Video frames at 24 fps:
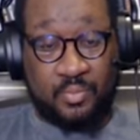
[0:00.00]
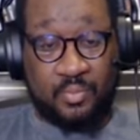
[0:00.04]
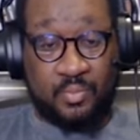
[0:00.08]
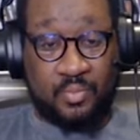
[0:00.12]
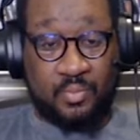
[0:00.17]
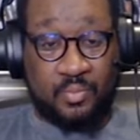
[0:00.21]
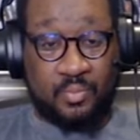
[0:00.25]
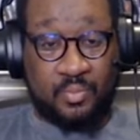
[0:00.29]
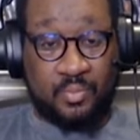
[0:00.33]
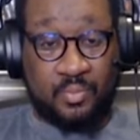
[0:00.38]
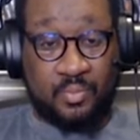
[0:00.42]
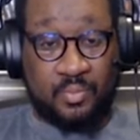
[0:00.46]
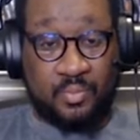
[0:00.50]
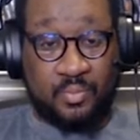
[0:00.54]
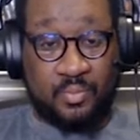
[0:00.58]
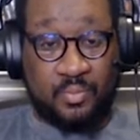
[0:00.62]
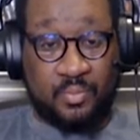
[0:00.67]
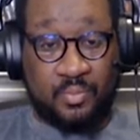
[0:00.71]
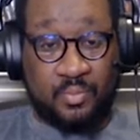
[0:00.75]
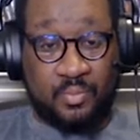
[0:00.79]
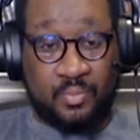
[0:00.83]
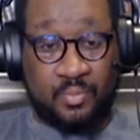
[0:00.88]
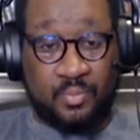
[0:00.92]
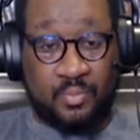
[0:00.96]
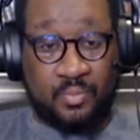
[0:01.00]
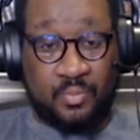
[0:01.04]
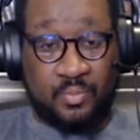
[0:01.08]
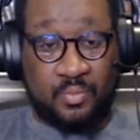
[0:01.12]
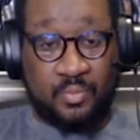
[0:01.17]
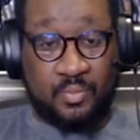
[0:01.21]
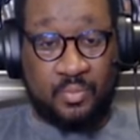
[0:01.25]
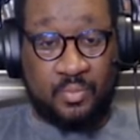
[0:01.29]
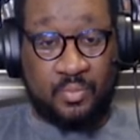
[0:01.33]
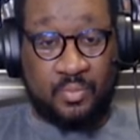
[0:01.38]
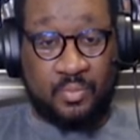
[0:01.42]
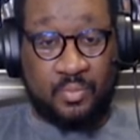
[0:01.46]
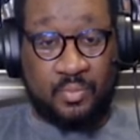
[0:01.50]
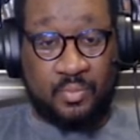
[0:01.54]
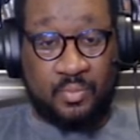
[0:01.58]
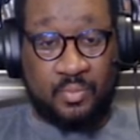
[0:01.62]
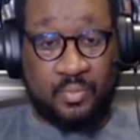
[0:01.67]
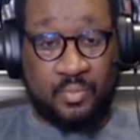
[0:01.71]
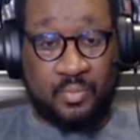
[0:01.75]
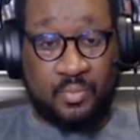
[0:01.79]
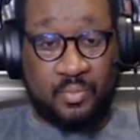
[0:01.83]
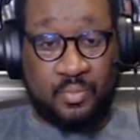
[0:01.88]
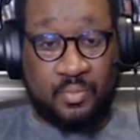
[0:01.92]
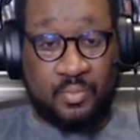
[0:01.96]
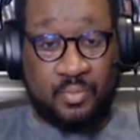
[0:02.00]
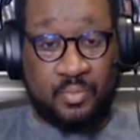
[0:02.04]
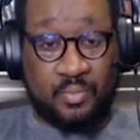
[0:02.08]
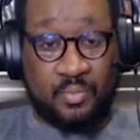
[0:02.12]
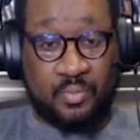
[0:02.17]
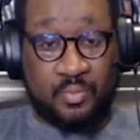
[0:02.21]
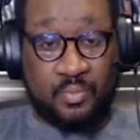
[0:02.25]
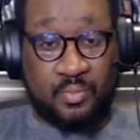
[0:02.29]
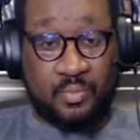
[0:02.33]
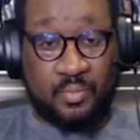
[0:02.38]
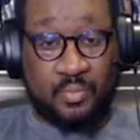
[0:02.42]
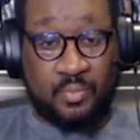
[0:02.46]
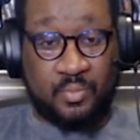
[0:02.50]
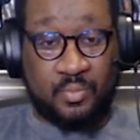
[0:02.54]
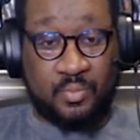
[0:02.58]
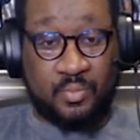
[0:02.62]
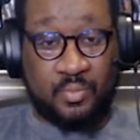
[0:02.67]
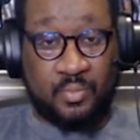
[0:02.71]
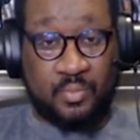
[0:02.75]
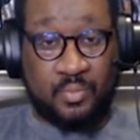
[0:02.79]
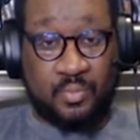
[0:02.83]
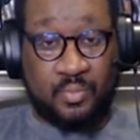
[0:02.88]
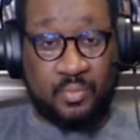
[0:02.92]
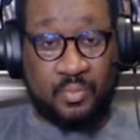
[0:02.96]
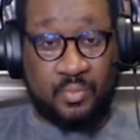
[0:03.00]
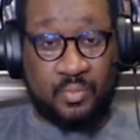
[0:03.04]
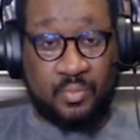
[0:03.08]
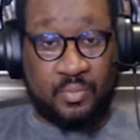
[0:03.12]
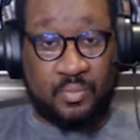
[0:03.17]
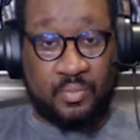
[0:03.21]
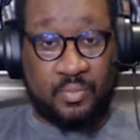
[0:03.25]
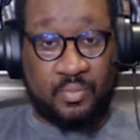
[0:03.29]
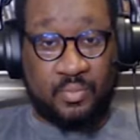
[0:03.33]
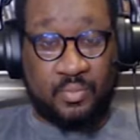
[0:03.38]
[no speech]